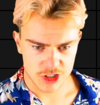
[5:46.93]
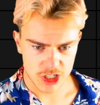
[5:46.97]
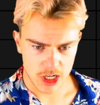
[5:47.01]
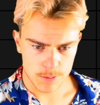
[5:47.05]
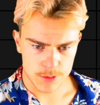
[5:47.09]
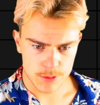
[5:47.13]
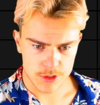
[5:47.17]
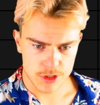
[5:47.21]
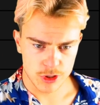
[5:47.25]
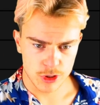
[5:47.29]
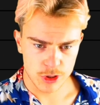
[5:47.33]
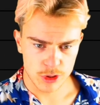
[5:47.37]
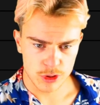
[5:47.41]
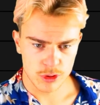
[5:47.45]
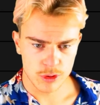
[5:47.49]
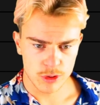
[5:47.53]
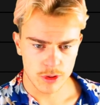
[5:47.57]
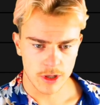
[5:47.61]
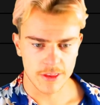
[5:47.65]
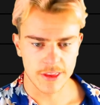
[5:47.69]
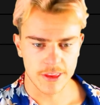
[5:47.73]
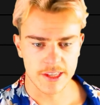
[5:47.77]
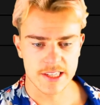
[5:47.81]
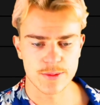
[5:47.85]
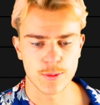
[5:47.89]
jump to,
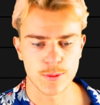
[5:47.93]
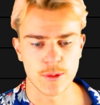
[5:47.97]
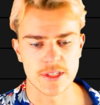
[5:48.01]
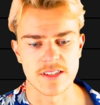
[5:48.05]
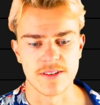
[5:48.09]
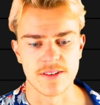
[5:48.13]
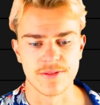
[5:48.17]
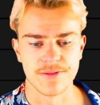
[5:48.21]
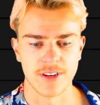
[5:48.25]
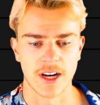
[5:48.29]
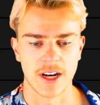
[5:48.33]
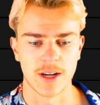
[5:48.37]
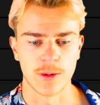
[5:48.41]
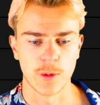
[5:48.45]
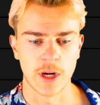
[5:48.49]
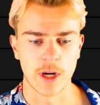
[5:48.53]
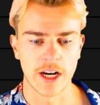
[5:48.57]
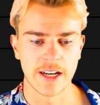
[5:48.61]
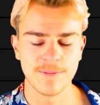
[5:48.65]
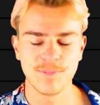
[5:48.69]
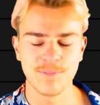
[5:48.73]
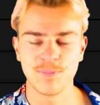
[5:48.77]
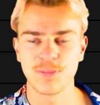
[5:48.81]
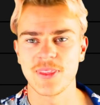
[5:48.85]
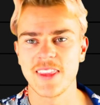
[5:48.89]
this one's a fun
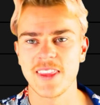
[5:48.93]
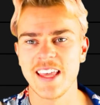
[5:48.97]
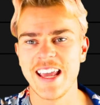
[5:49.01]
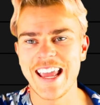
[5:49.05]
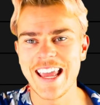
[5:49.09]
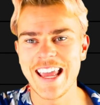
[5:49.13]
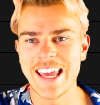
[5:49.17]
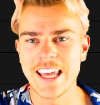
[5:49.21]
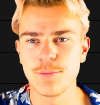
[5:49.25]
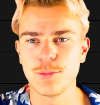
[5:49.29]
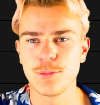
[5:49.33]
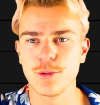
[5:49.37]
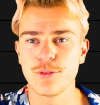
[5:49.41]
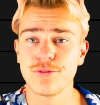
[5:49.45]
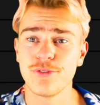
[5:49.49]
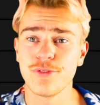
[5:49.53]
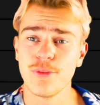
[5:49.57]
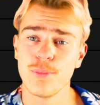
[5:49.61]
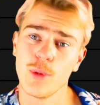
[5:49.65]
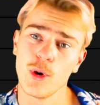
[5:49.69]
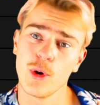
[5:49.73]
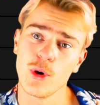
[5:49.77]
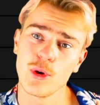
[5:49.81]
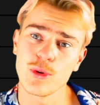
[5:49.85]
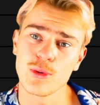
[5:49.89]
one. The Handbook for
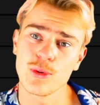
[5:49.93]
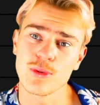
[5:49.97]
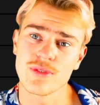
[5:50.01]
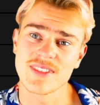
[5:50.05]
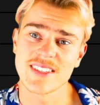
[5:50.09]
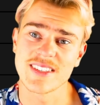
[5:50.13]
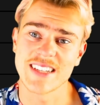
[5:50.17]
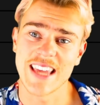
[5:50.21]
Mortals